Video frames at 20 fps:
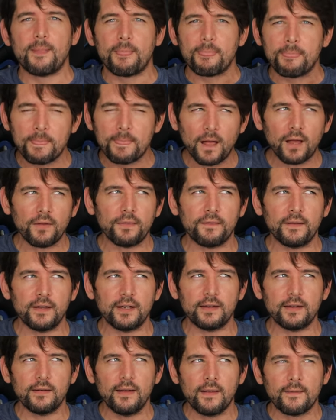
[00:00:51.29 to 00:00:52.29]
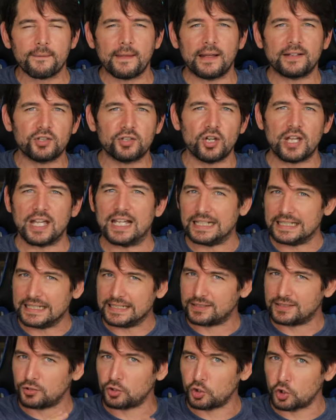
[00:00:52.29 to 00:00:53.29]
nothing that the
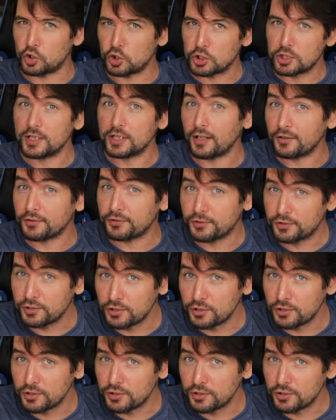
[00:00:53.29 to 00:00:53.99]
Elite could not